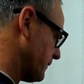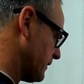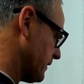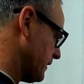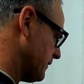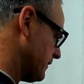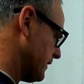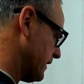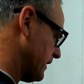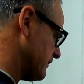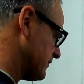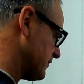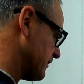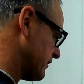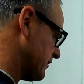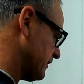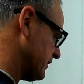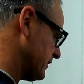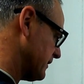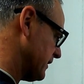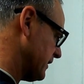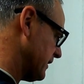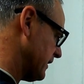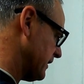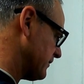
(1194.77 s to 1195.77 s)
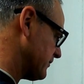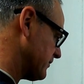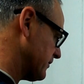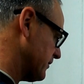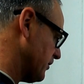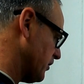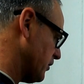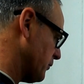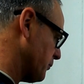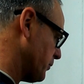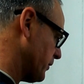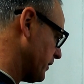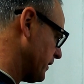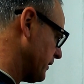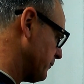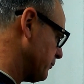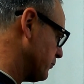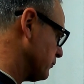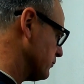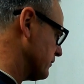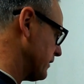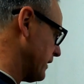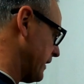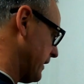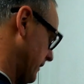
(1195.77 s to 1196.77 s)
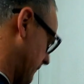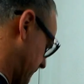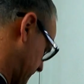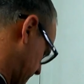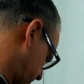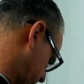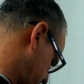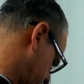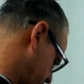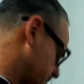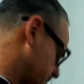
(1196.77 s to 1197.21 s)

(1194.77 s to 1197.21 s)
and that is the thing that lets a lot of people down.